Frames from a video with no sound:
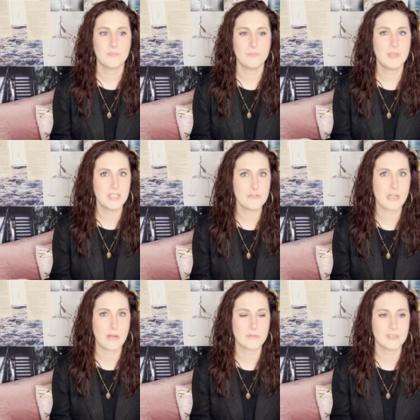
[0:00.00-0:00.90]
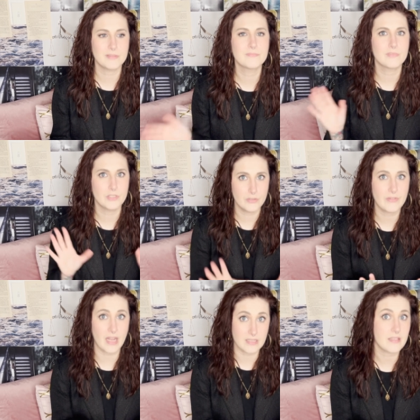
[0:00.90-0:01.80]
but in general, you've
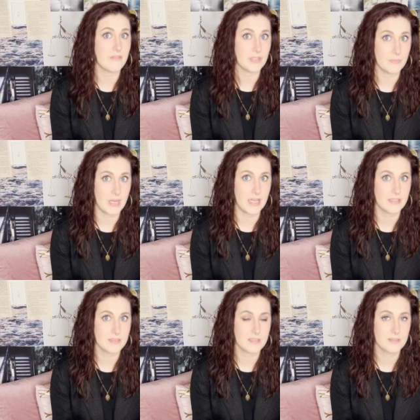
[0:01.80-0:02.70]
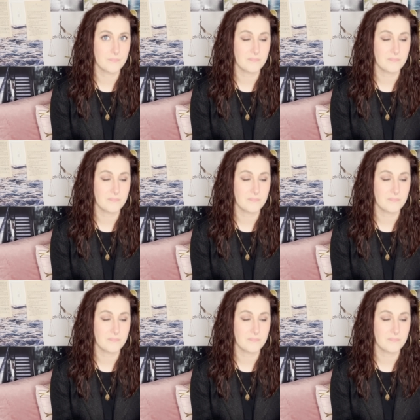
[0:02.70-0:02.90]
got seven minutes.